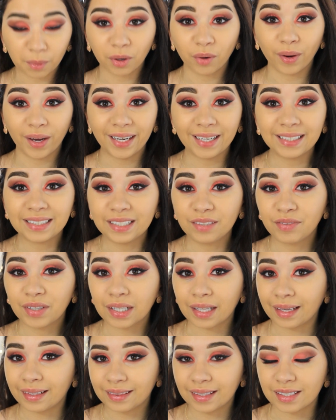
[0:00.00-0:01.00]
I'm gonna go ahead and leave
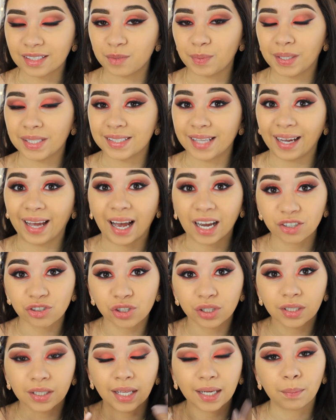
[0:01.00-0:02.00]
it like this because I
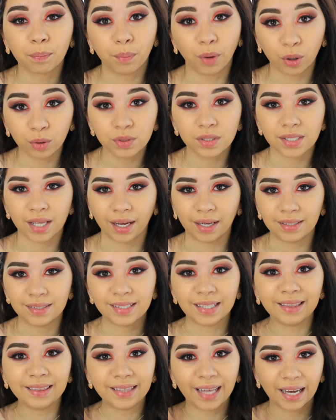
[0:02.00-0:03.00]
actually like both
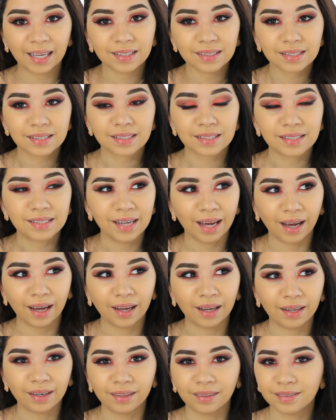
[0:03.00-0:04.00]
sides, and that's
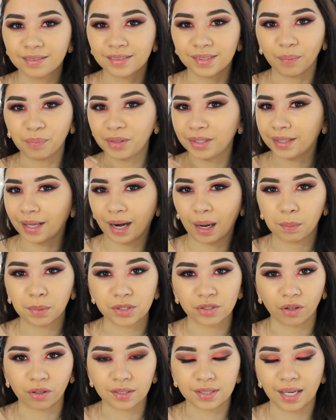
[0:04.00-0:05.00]
not something that
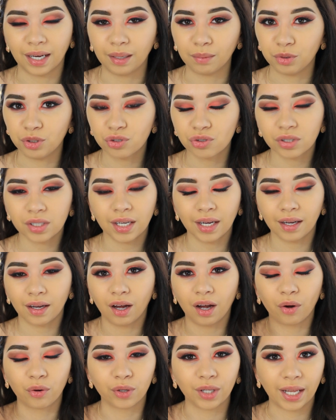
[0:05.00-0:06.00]
happens all the time. Usually I,
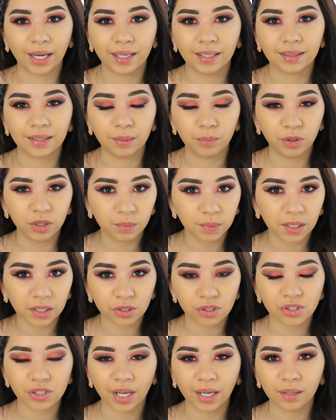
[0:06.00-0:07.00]
I'll like the Beauty
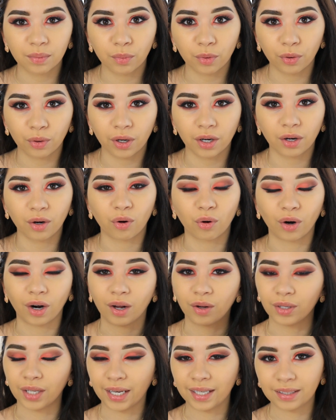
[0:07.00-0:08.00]
Blender side more, or
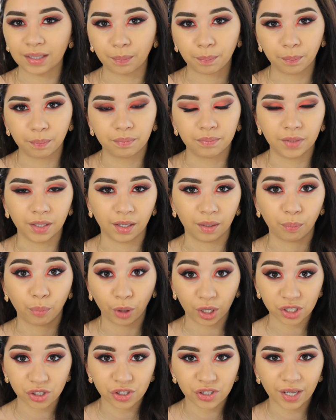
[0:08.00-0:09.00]
I'll like the, the
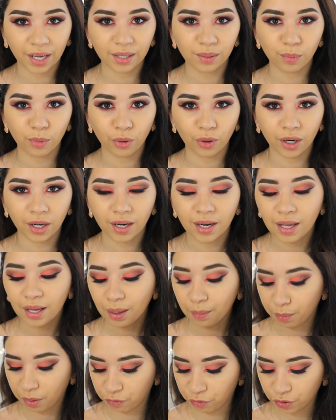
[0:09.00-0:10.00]
brush side more,
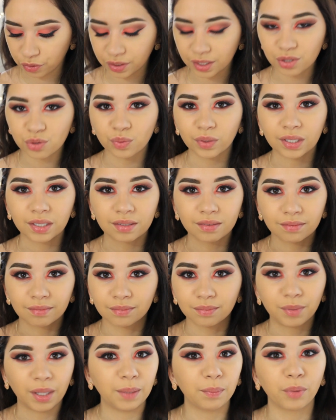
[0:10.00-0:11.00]
but for this one it,
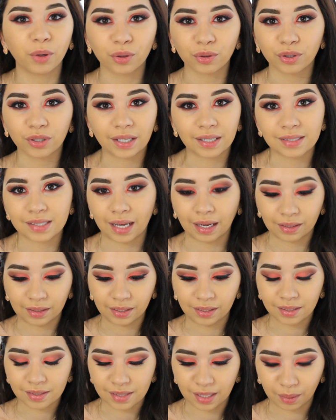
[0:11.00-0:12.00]
they both look
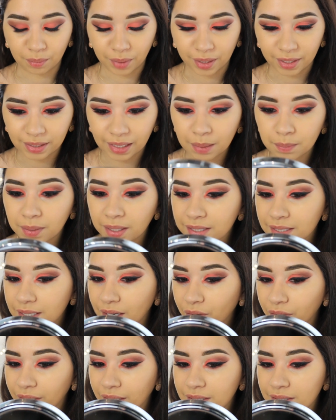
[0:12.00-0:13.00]
exactly the same. Like, they blend it
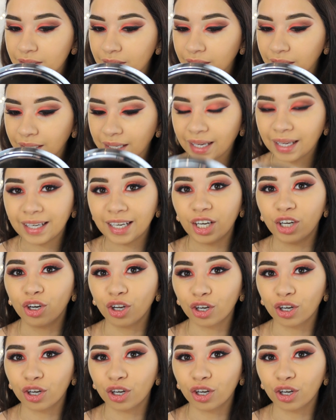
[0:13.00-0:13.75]
out easily and it